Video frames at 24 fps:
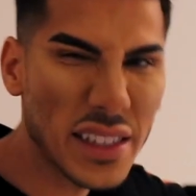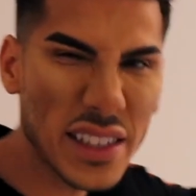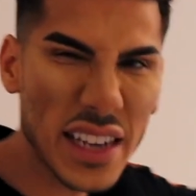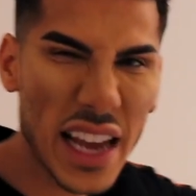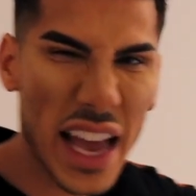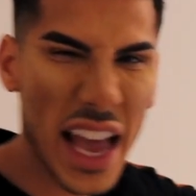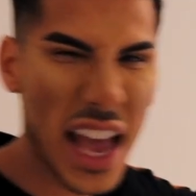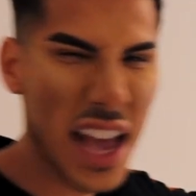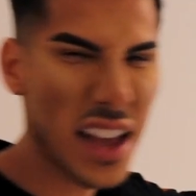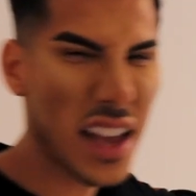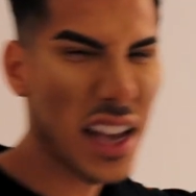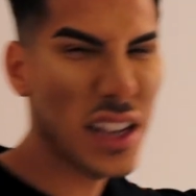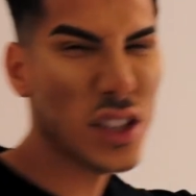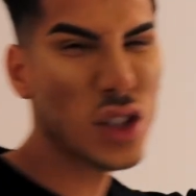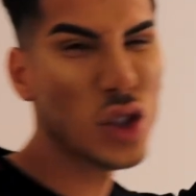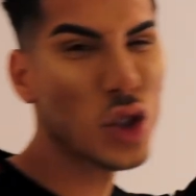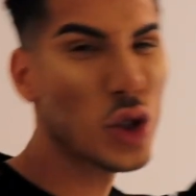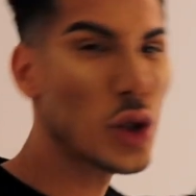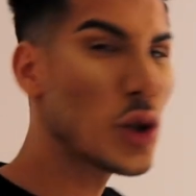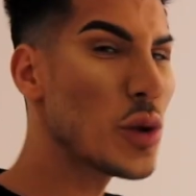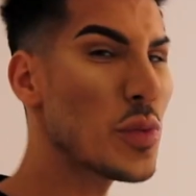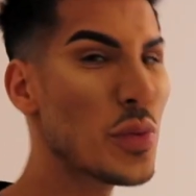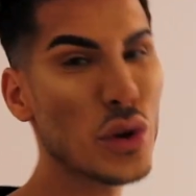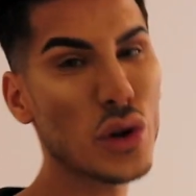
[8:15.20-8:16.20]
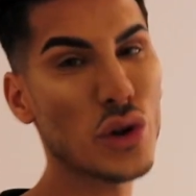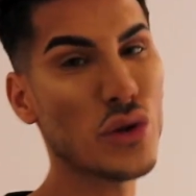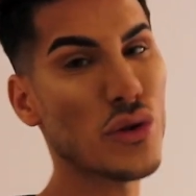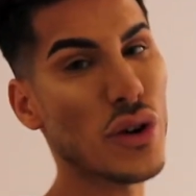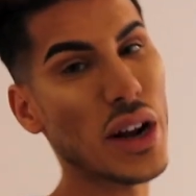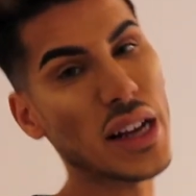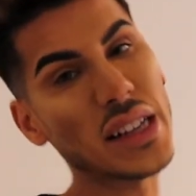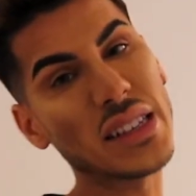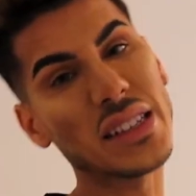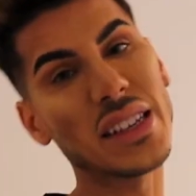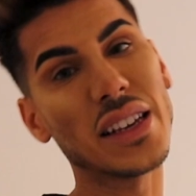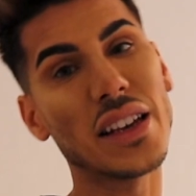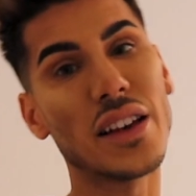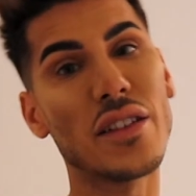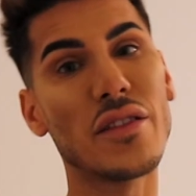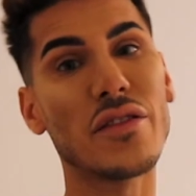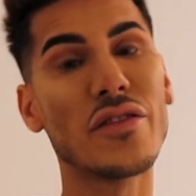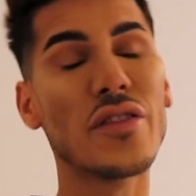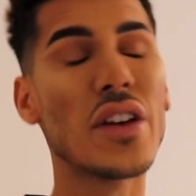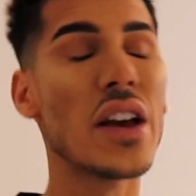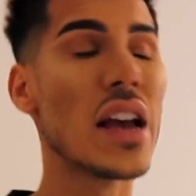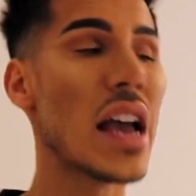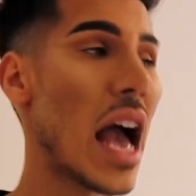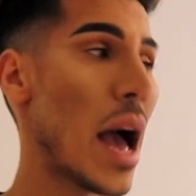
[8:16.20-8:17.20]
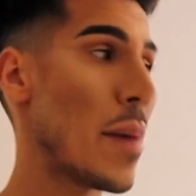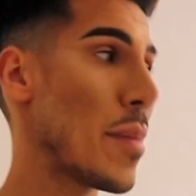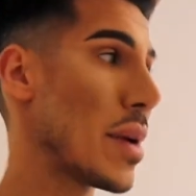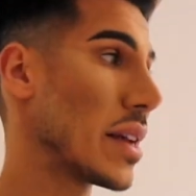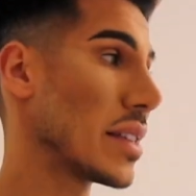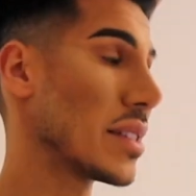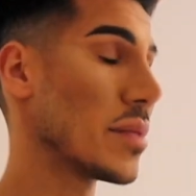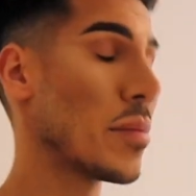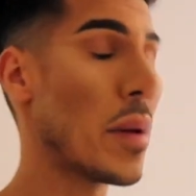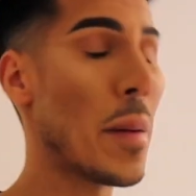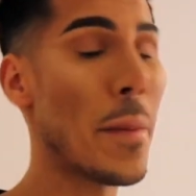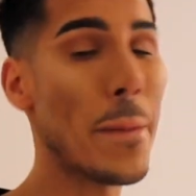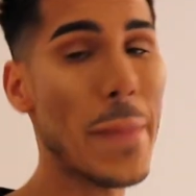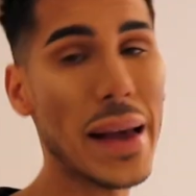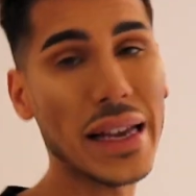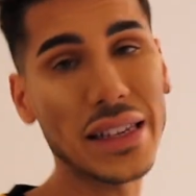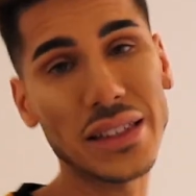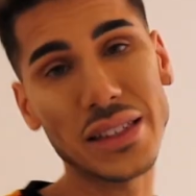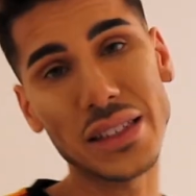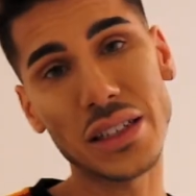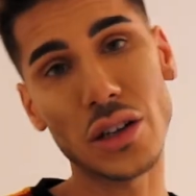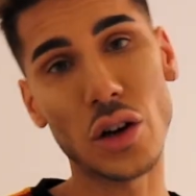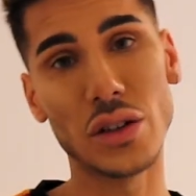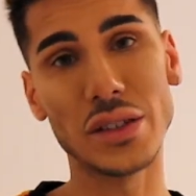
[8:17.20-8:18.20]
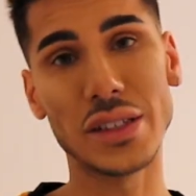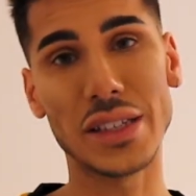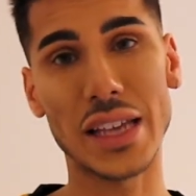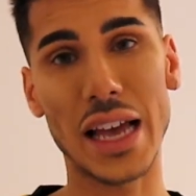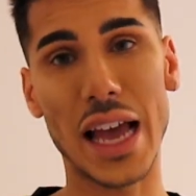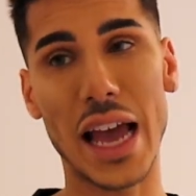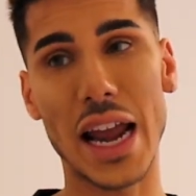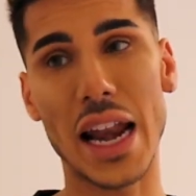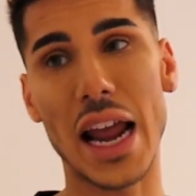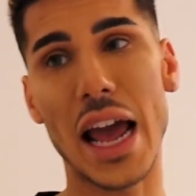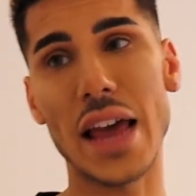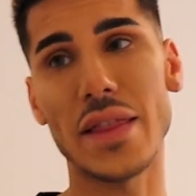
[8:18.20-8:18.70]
in here, get super creative and make some amazing content,